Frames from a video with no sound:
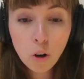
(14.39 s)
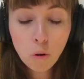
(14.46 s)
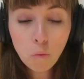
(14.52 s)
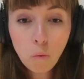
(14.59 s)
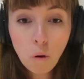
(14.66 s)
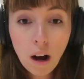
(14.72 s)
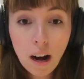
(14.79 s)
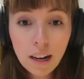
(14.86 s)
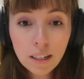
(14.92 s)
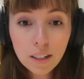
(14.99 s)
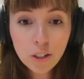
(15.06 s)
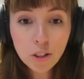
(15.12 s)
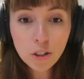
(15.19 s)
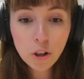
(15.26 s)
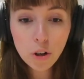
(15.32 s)

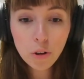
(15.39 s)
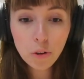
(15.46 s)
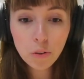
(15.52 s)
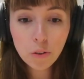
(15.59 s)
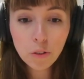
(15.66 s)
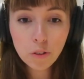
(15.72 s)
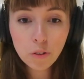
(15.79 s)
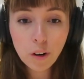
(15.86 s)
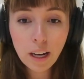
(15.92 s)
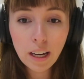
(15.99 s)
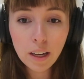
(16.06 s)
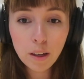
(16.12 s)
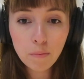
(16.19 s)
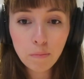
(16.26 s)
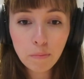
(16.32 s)
1, 2,
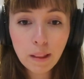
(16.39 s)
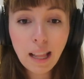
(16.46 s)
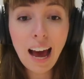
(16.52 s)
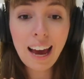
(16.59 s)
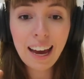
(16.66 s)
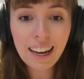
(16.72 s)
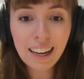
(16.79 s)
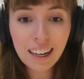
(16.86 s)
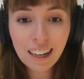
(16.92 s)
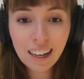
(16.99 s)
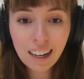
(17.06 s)
3, play!